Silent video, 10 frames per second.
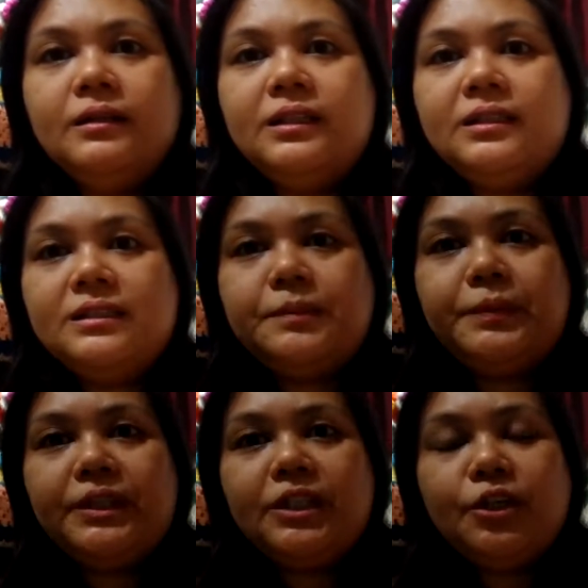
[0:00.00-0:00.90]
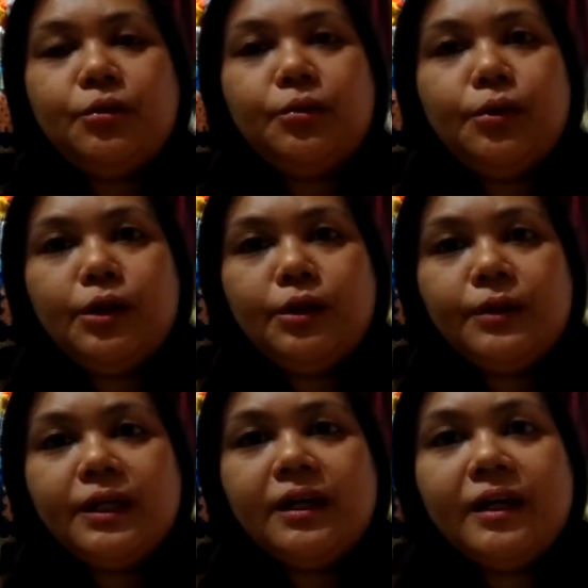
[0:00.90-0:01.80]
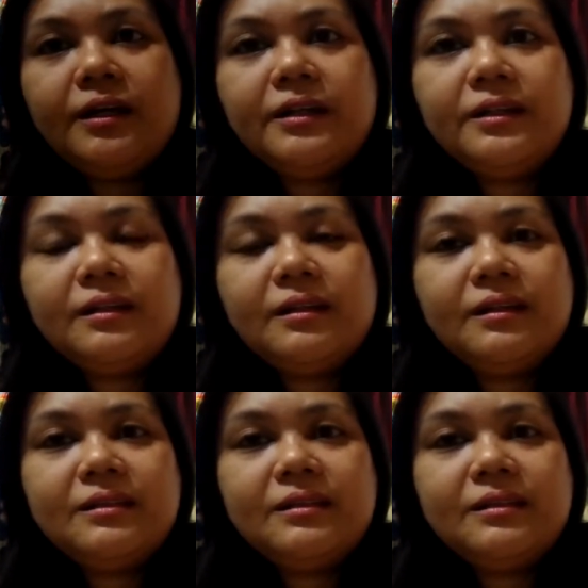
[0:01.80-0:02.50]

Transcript: that is pretty cool looking at it.